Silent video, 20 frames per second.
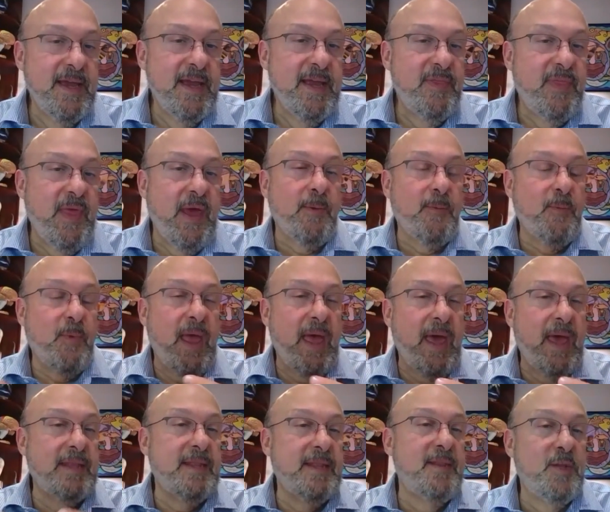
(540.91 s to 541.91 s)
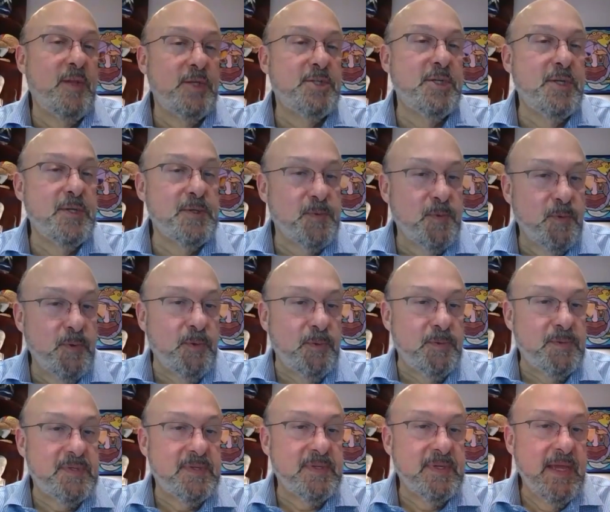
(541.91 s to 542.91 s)
that had Indigenous
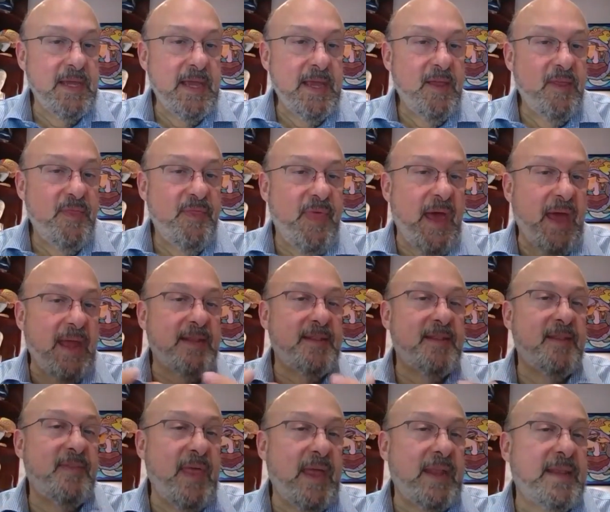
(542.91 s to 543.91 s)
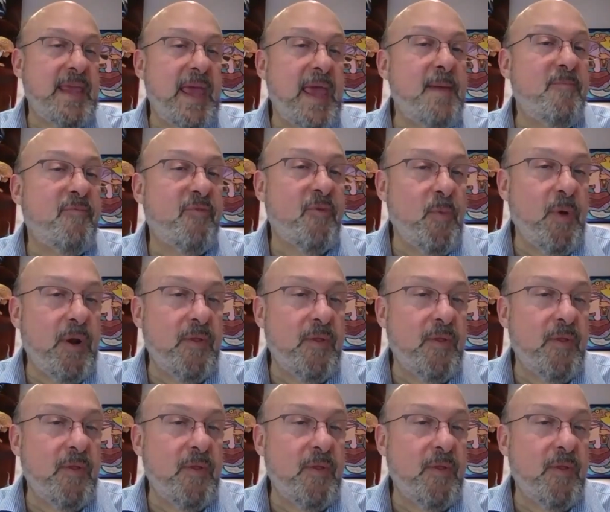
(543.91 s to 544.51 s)
roots, that came from one of